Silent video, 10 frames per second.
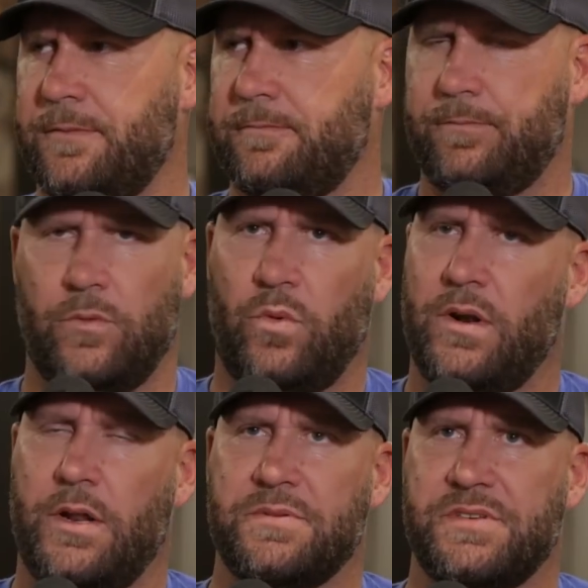Yeah,
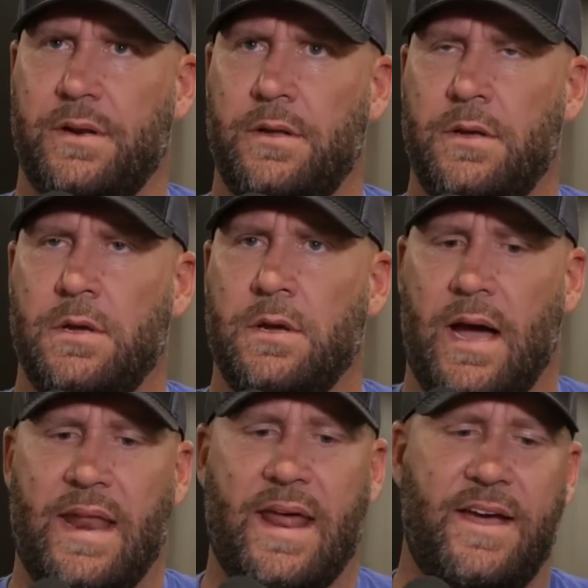100%.
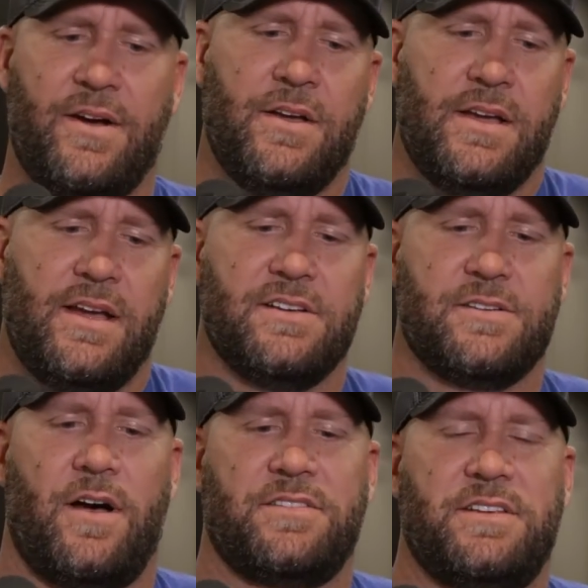And
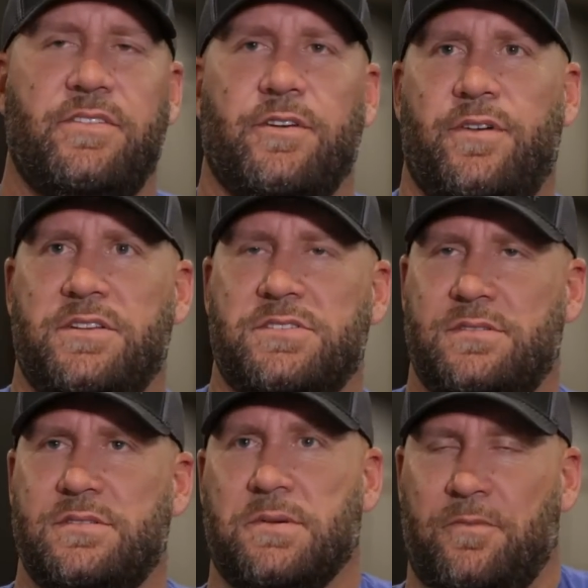I'll give you
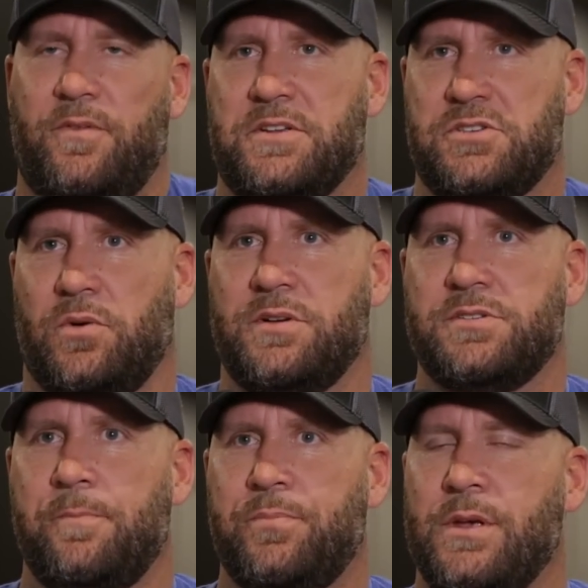some funny
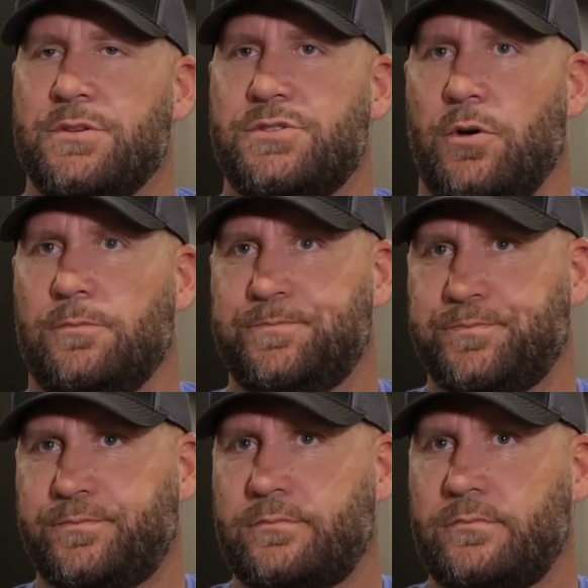stories. So,
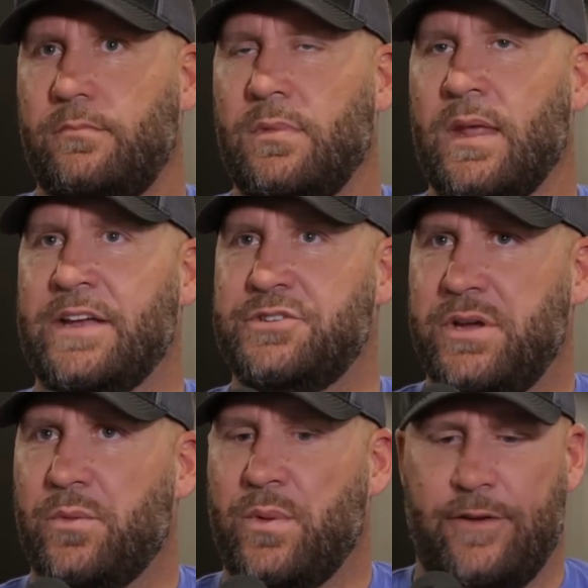as
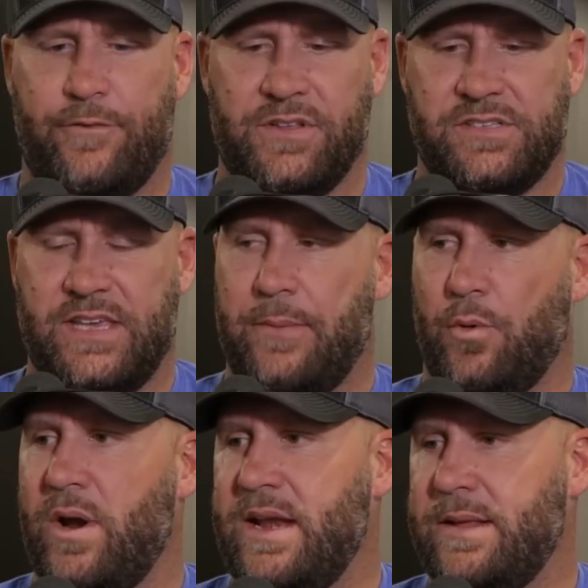you get ready for this
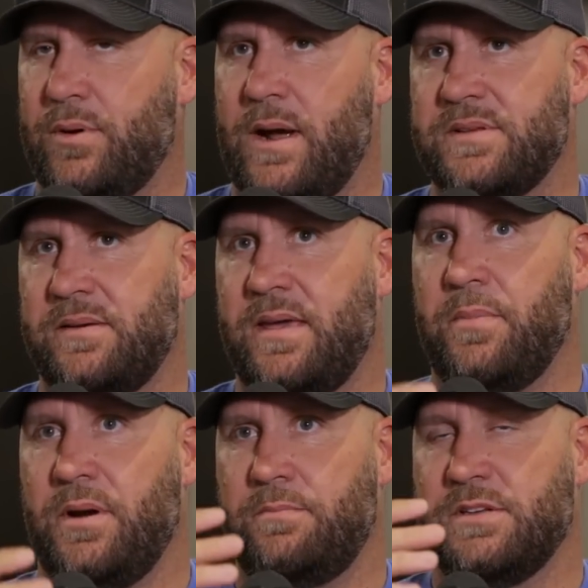game or any primetime
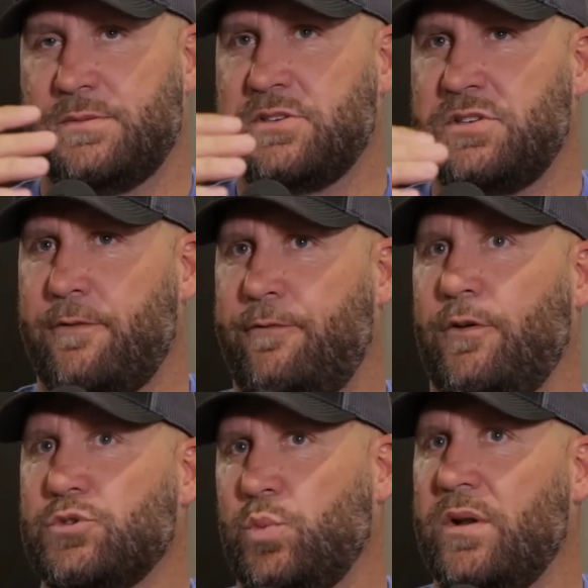game, but especially the
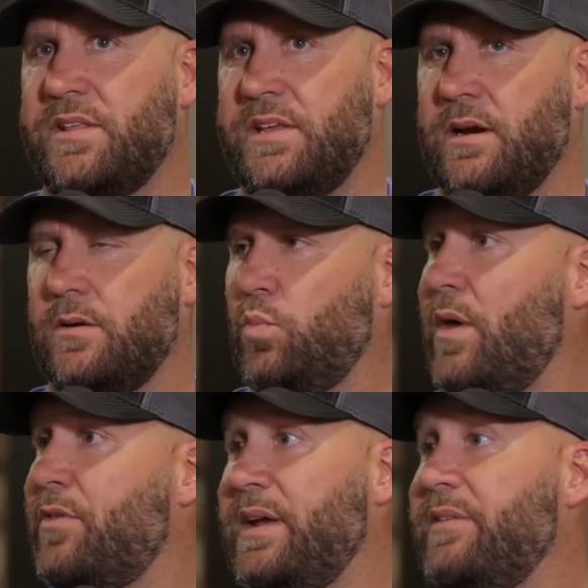first one of the year,
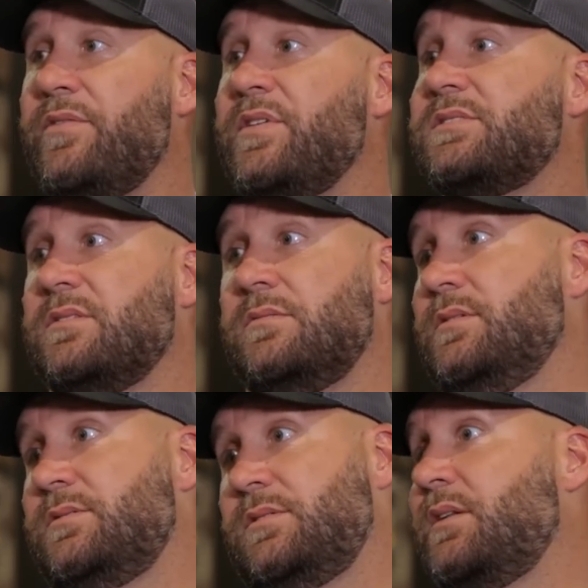even if it's
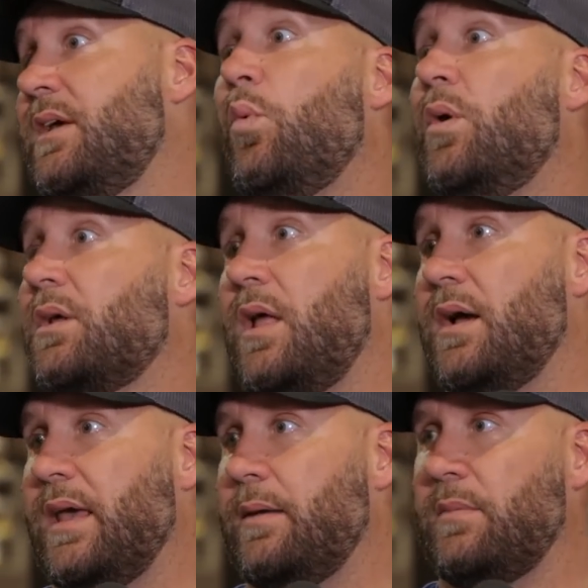the Sunday 1
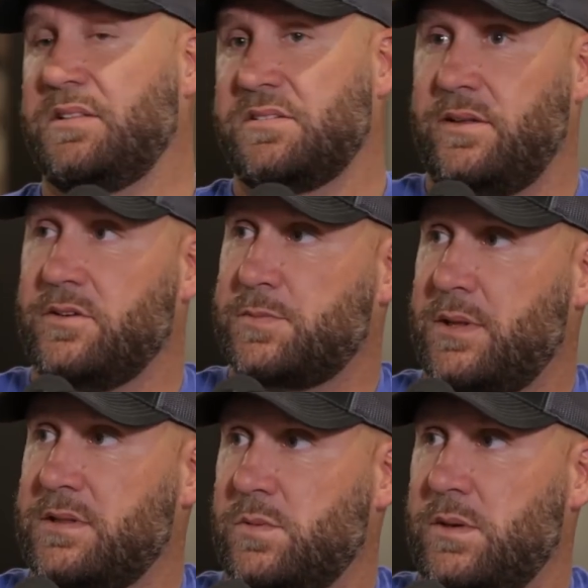o'clock game, like the Steelers
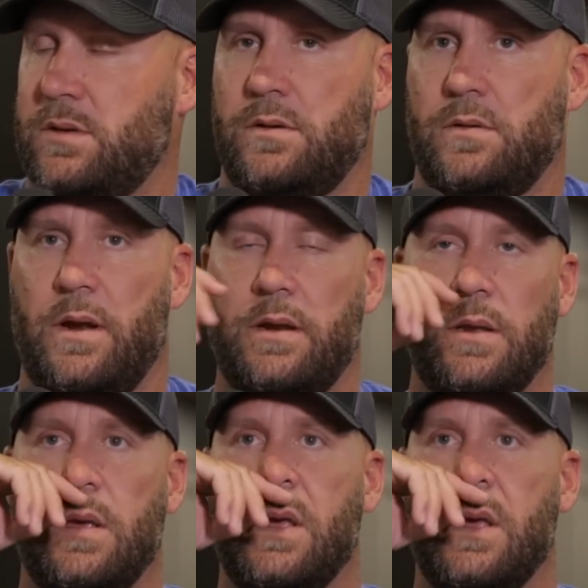play this week, right?